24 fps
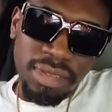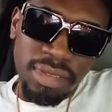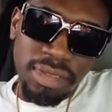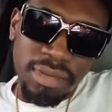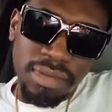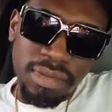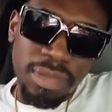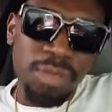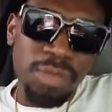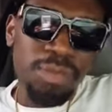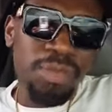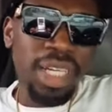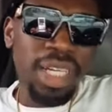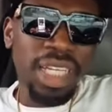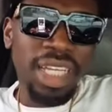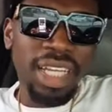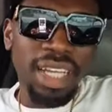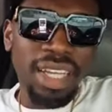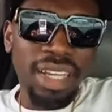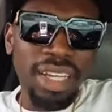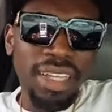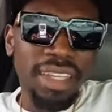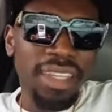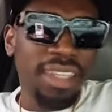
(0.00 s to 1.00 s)
My
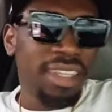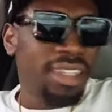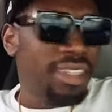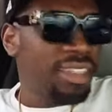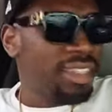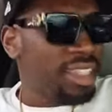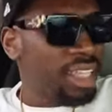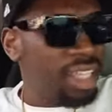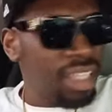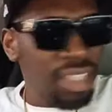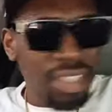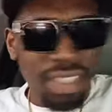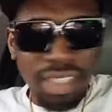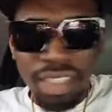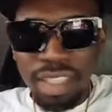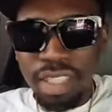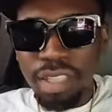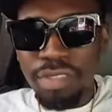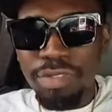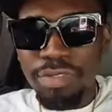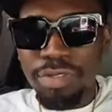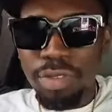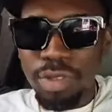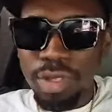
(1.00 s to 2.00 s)
mother sells
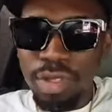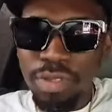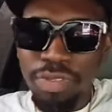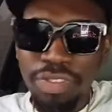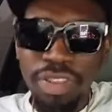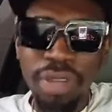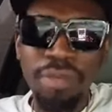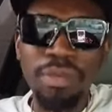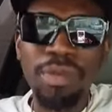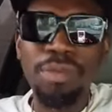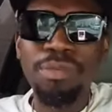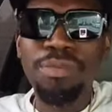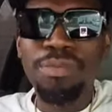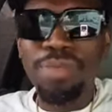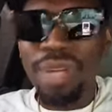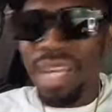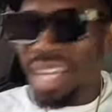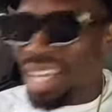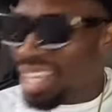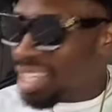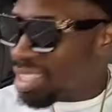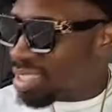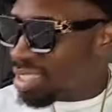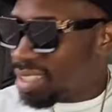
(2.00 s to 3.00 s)
seafood from a
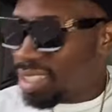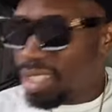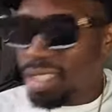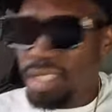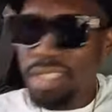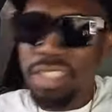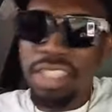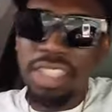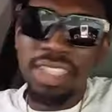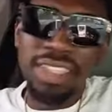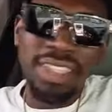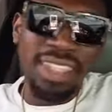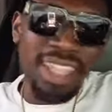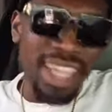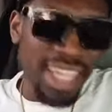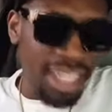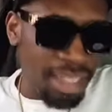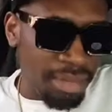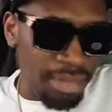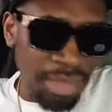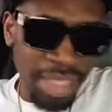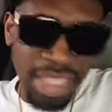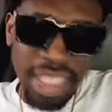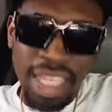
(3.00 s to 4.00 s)
barn till she dead.
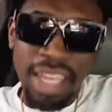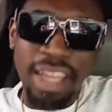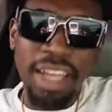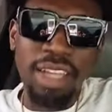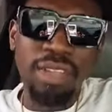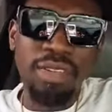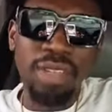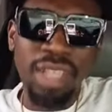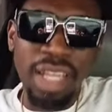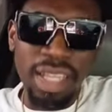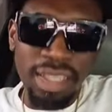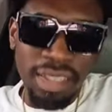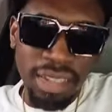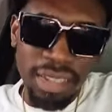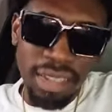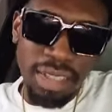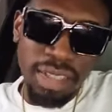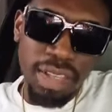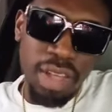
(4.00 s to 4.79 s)
Me see her do that thing.